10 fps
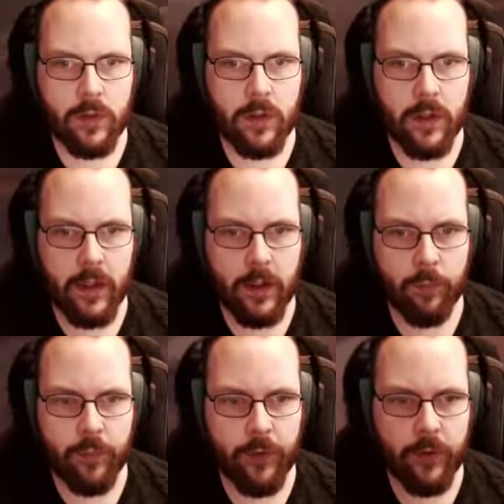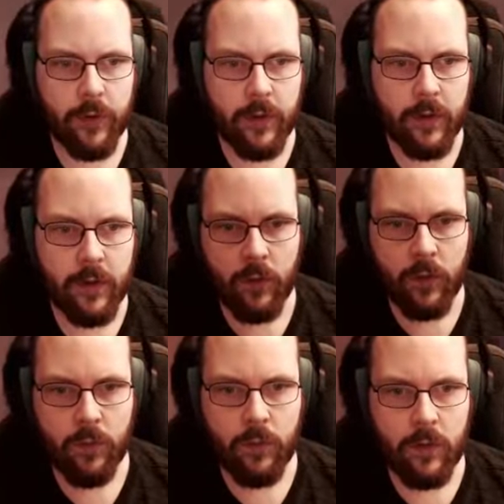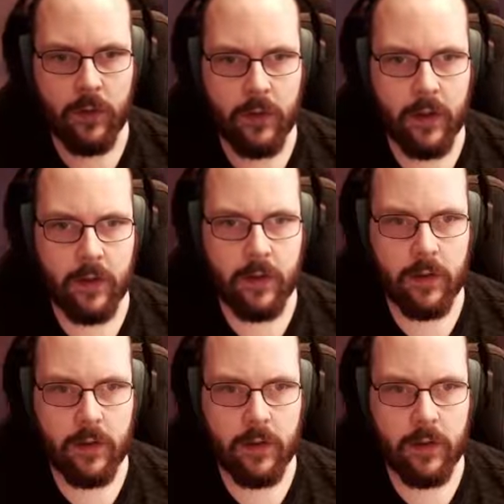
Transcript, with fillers: Oh, and a bird. Whoa, okay,